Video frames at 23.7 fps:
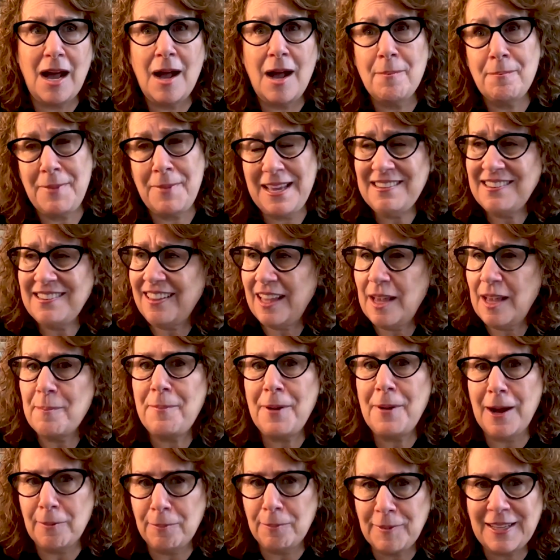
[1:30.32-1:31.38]
basically a
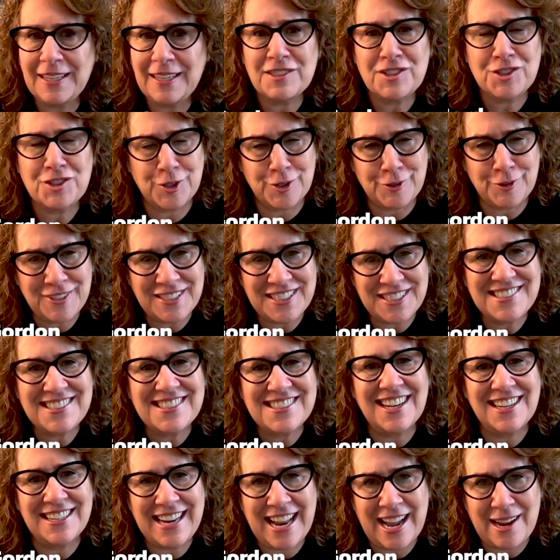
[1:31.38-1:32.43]
public service
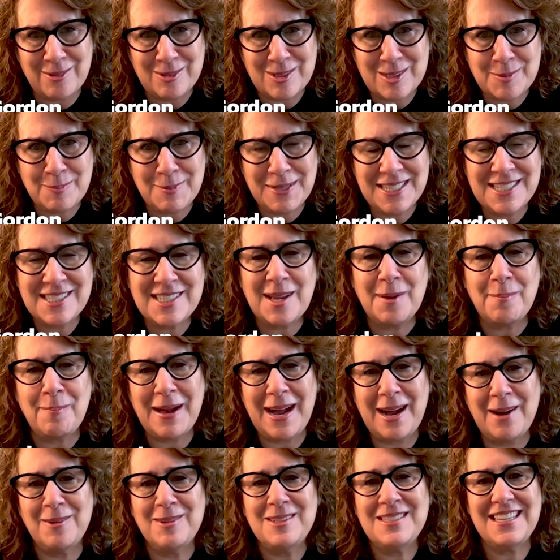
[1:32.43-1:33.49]
announcement
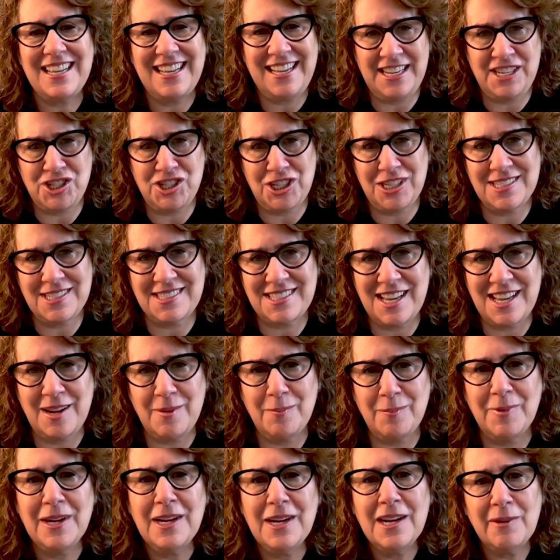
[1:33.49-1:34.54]
about ageism.